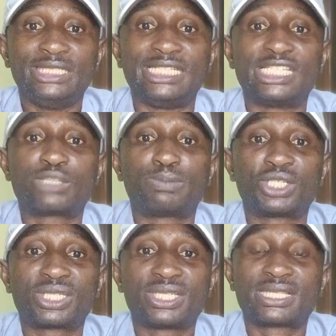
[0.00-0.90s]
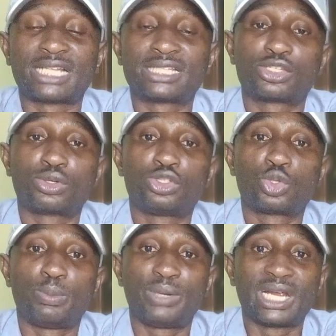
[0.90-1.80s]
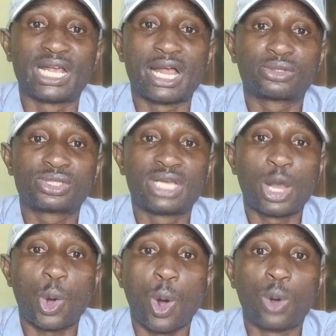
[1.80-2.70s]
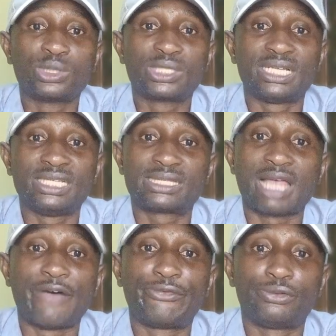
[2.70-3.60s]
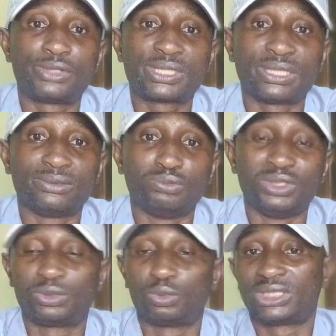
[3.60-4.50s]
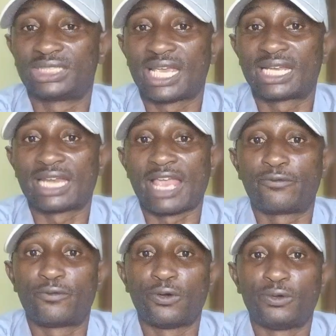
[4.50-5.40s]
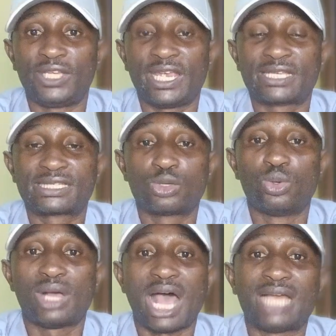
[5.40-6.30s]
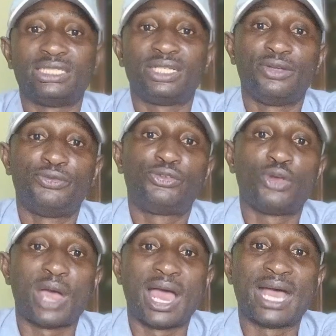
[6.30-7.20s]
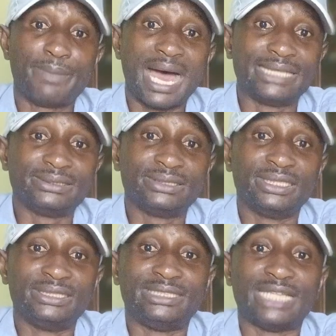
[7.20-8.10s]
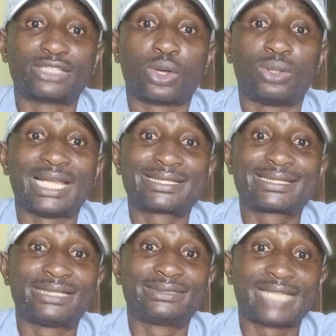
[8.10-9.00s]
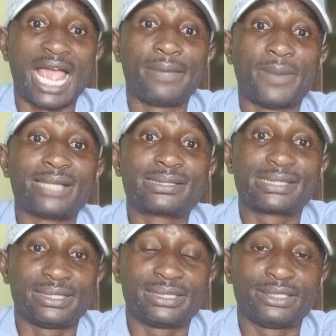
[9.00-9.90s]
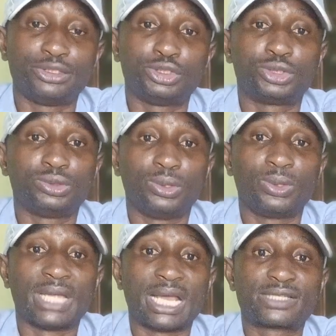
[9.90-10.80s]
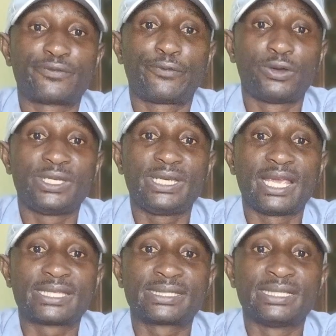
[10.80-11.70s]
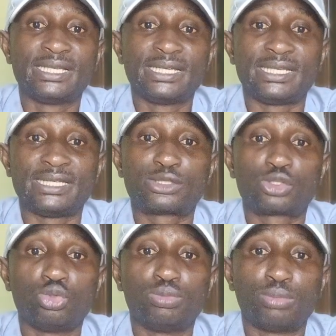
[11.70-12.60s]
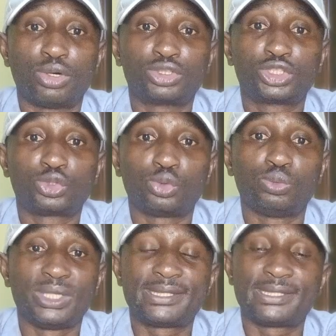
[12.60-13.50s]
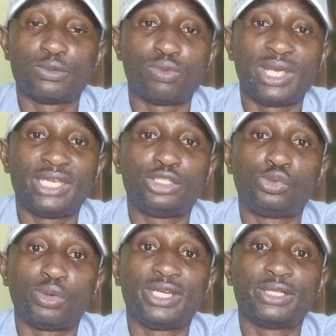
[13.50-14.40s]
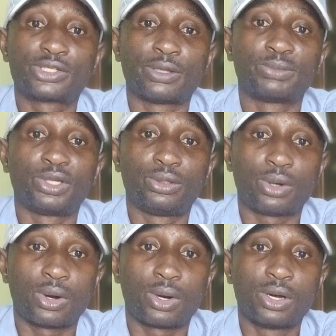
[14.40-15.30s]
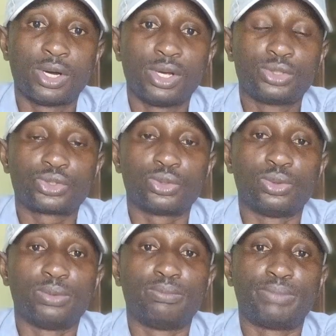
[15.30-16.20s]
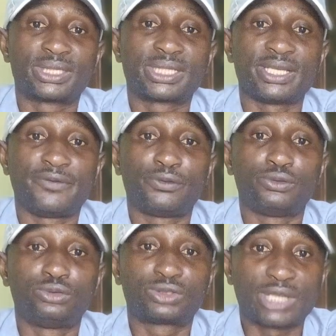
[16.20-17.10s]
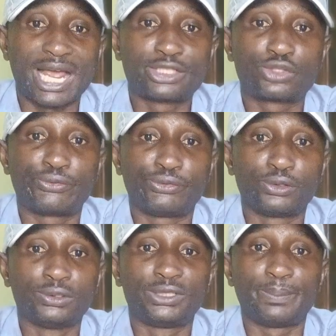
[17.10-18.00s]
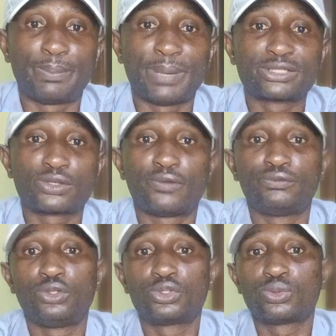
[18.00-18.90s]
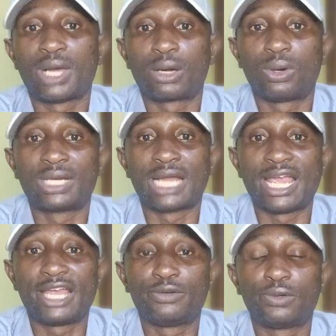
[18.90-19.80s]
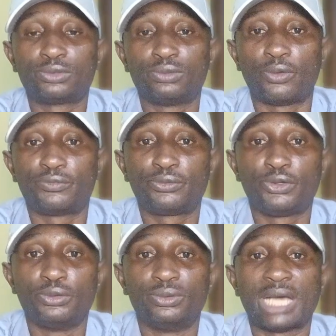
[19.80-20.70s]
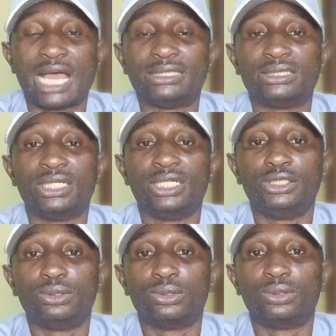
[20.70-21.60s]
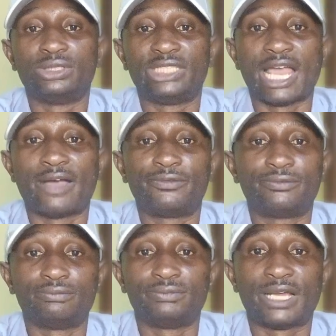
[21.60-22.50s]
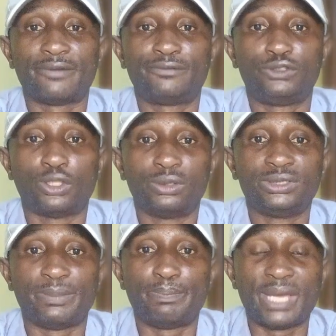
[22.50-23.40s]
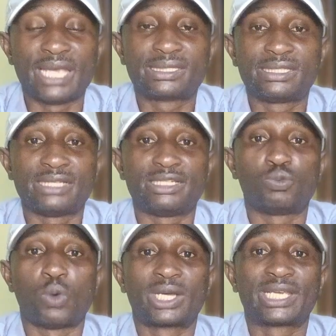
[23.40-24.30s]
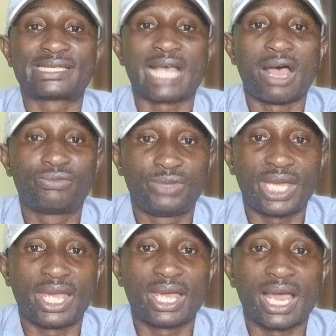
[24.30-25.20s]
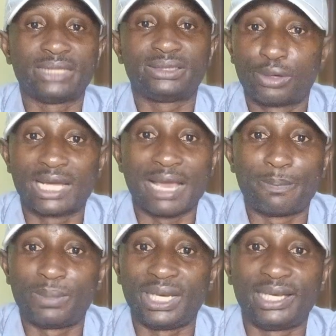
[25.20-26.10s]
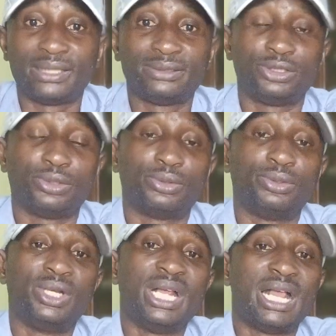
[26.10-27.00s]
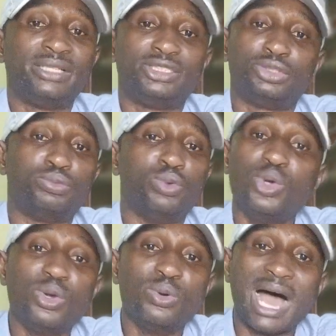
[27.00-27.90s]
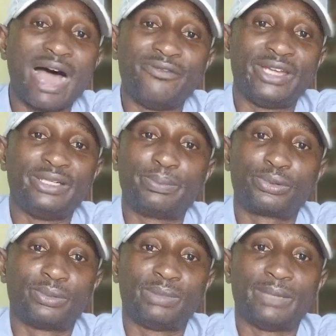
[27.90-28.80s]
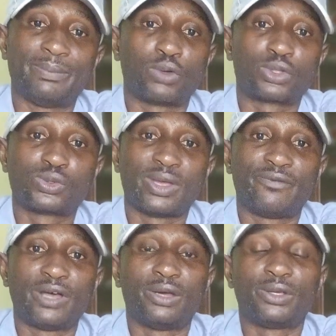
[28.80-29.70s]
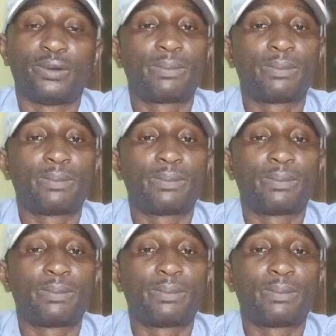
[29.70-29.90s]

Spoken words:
the species that is going to bring out until it start fruiting, which will take like 4 years. So, and if you are a man that understand time and season, you should know that 4 years is too much to waste away doing something wrong. So, but if you try to follow the path of those who are gone ahead of you, and they have done the best, the work is out there, and plug and play, you wouldn't have any problem whatsoever on your